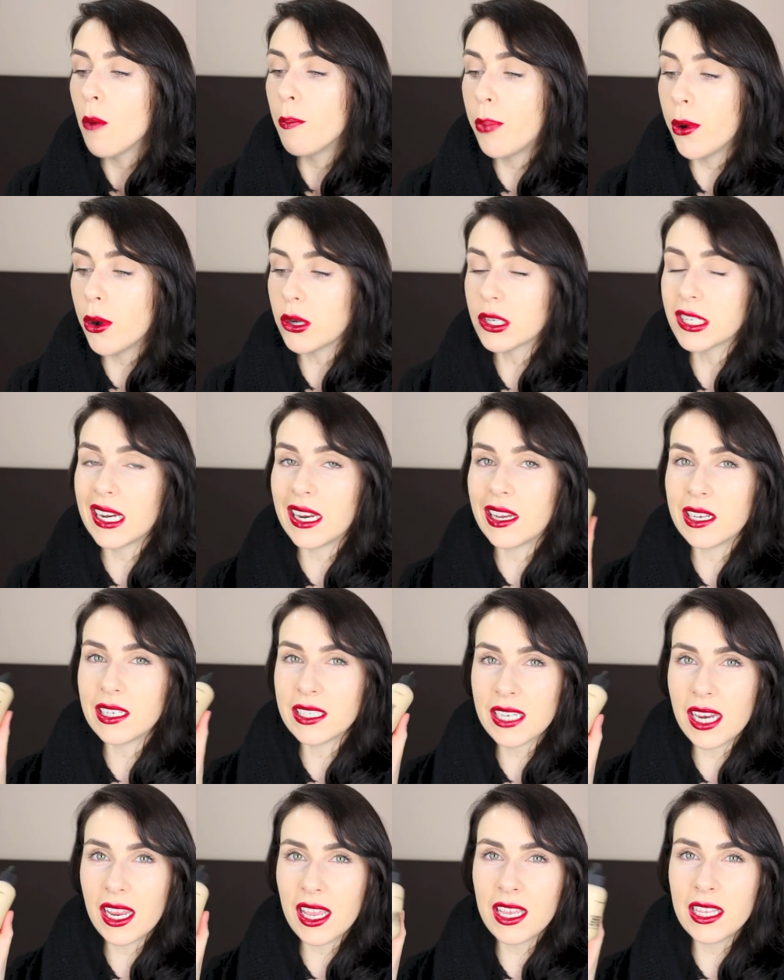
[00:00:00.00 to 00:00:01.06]
But it
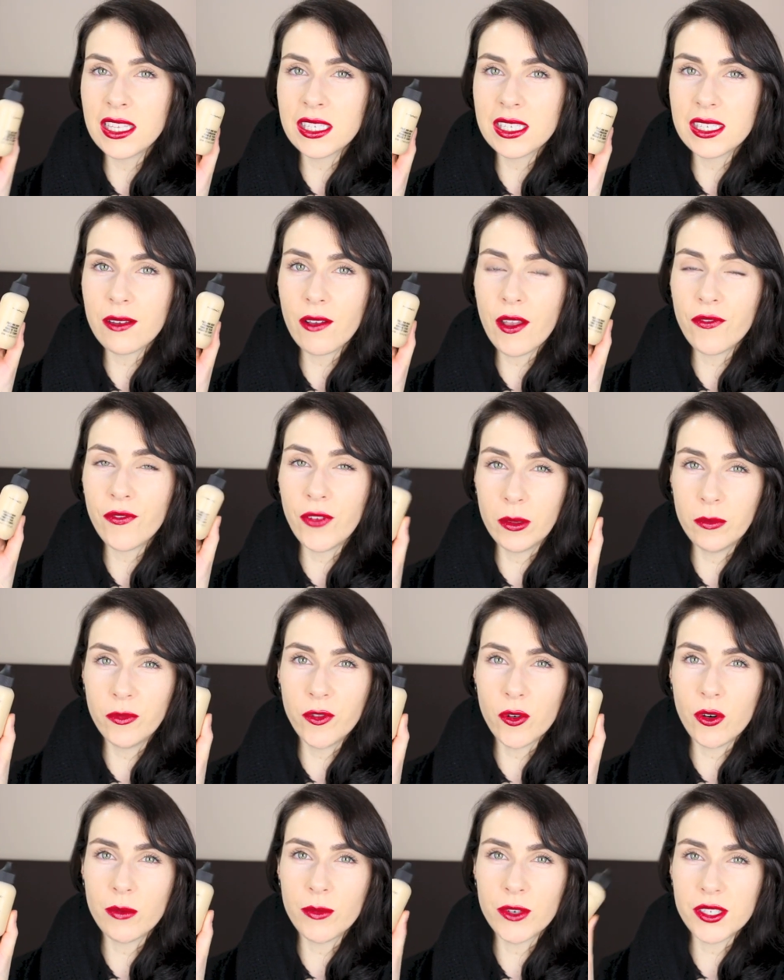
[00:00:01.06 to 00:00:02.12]
contains film
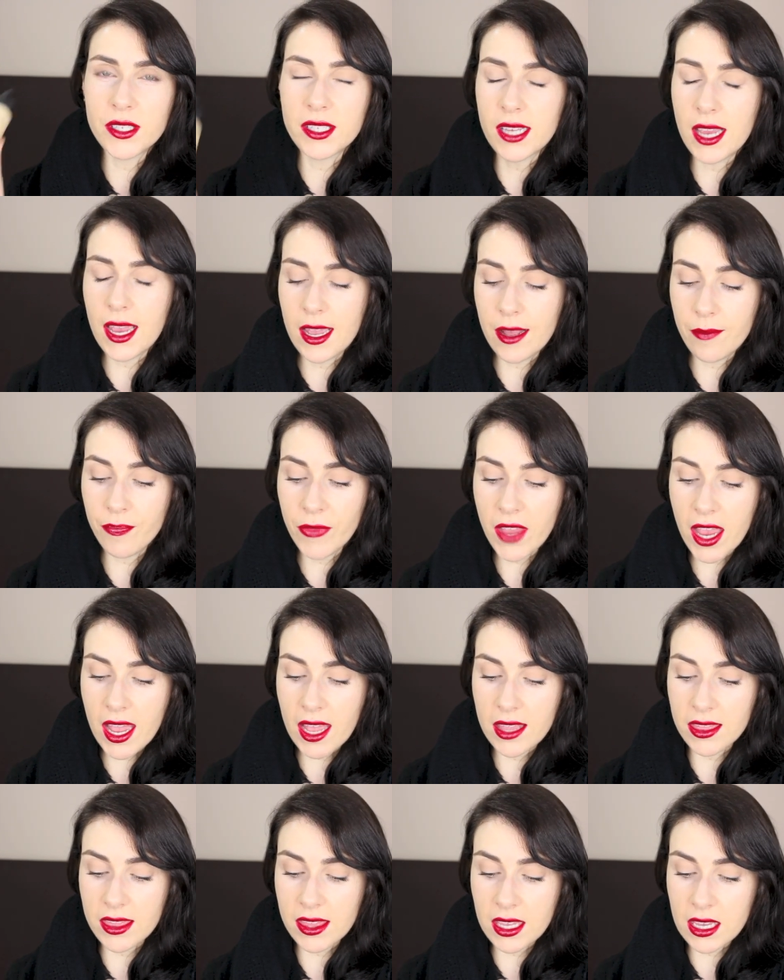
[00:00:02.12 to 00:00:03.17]
formers,
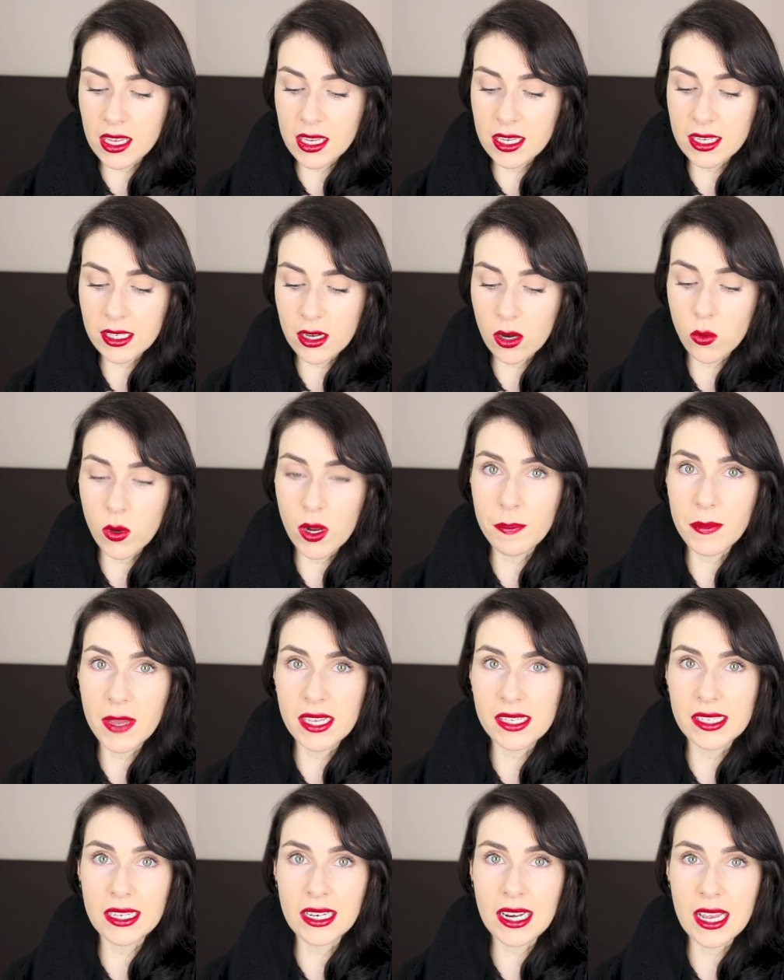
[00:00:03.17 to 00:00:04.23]
and these are what
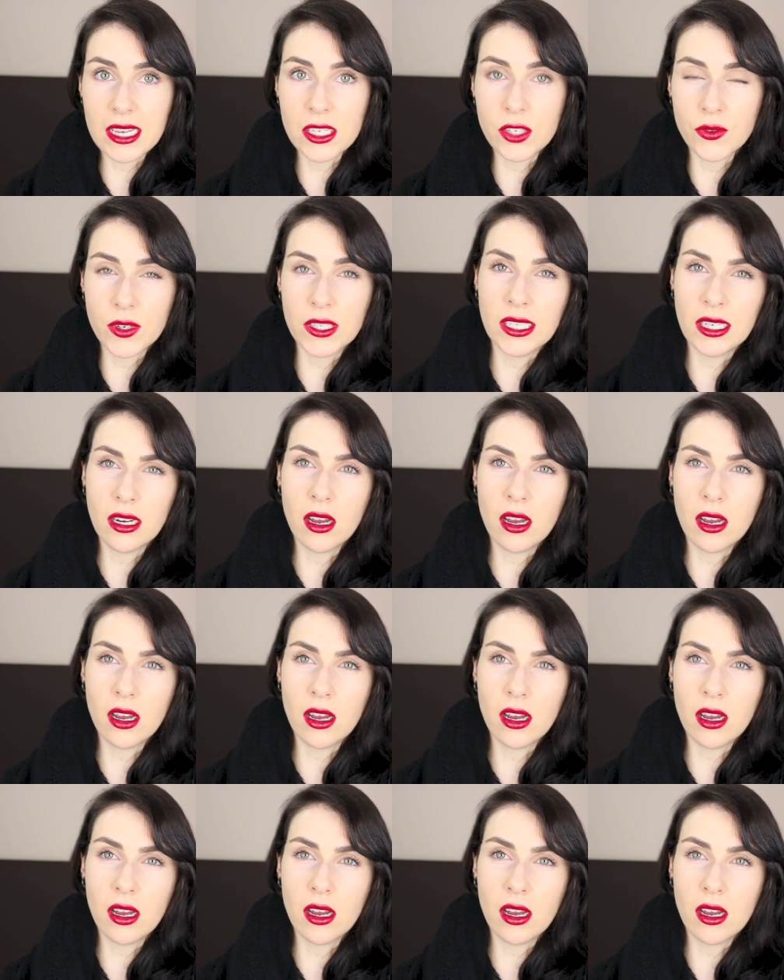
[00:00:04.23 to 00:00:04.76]
makes it last really